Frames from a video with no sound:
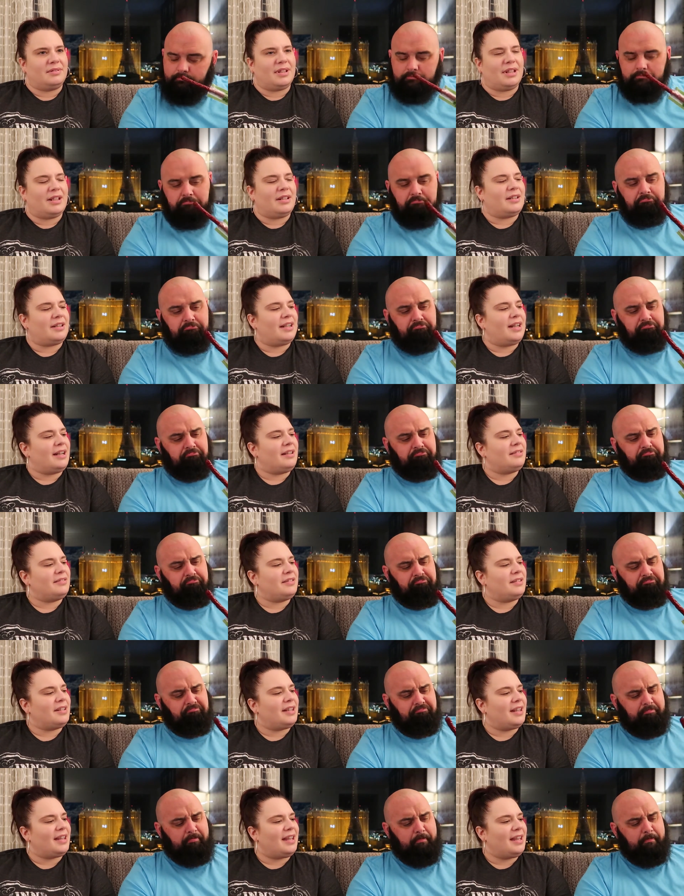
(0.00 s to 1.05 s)
Speaker 1: I don't, hmm. I don't know.
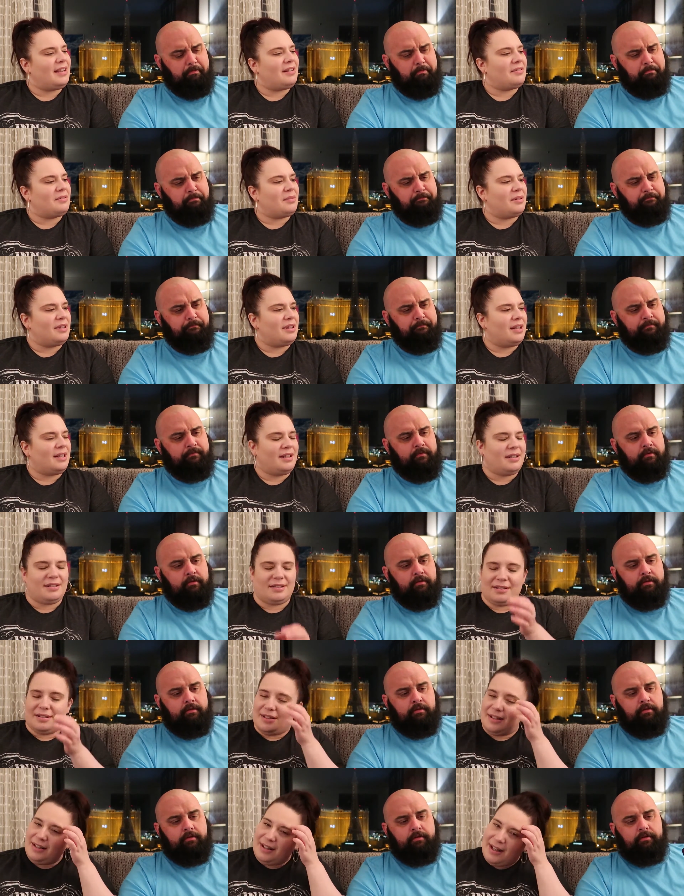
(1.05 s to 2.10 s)
I can't
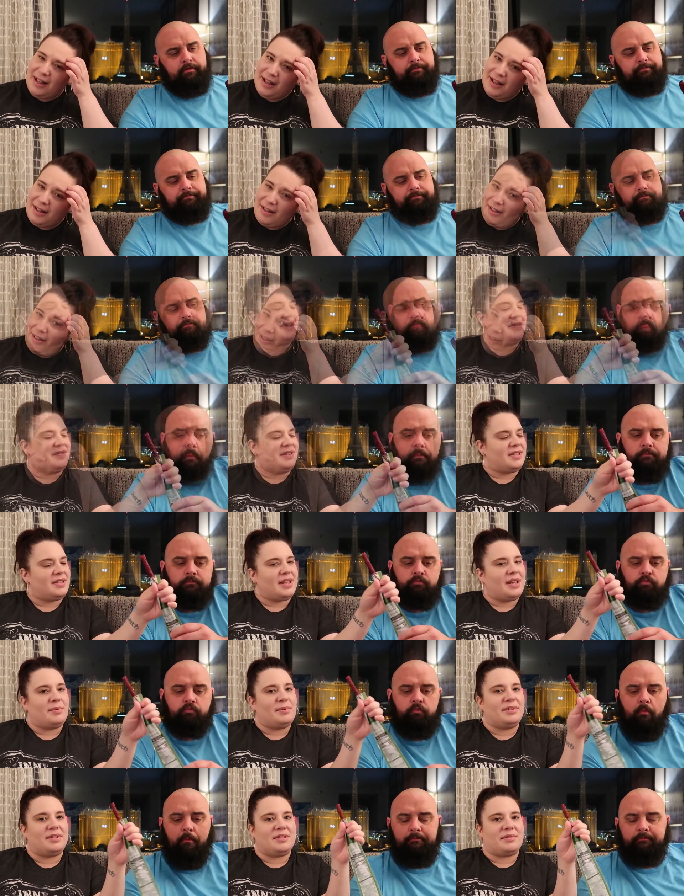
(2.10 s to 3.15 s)
quite. yeah. You even say
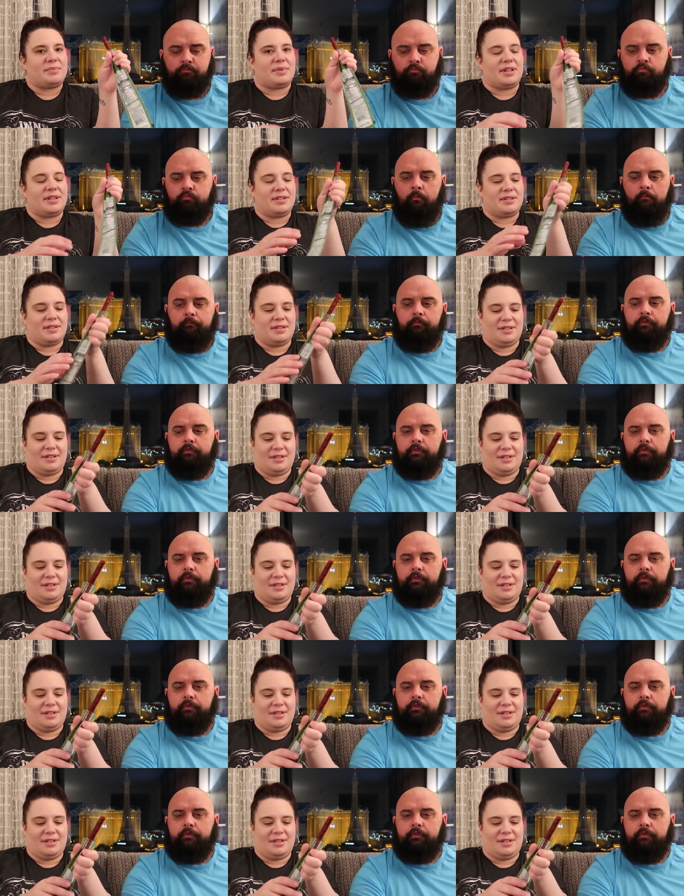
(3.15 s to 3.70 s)
what this was?